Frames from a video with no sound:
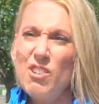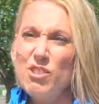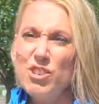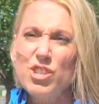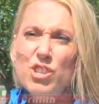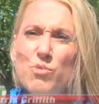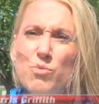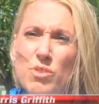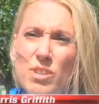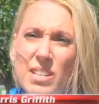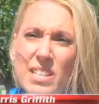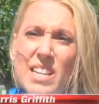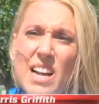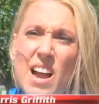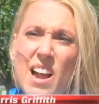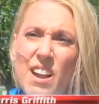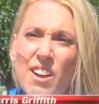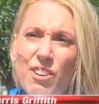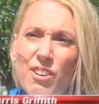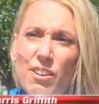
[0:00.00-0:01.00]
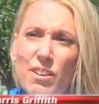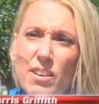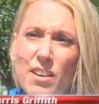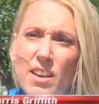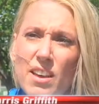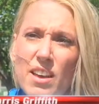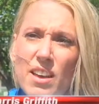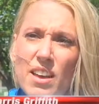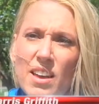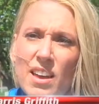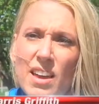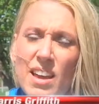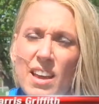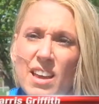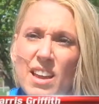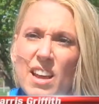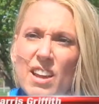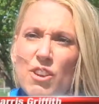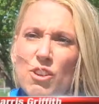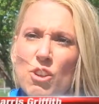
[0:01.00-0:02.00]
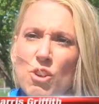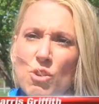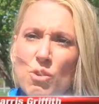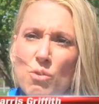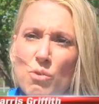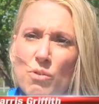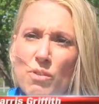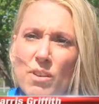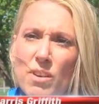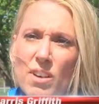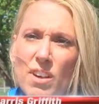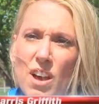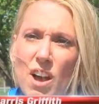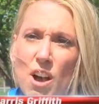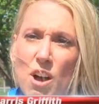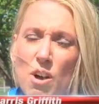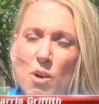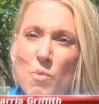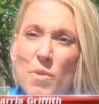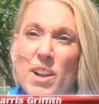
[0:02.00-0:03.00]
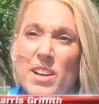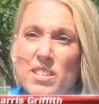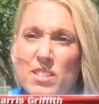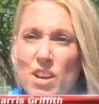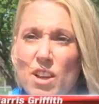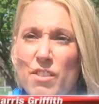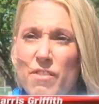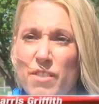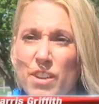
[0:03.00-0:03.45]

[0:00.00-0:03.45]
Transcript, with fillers: I was just really tired and I knew that uh, when I saw the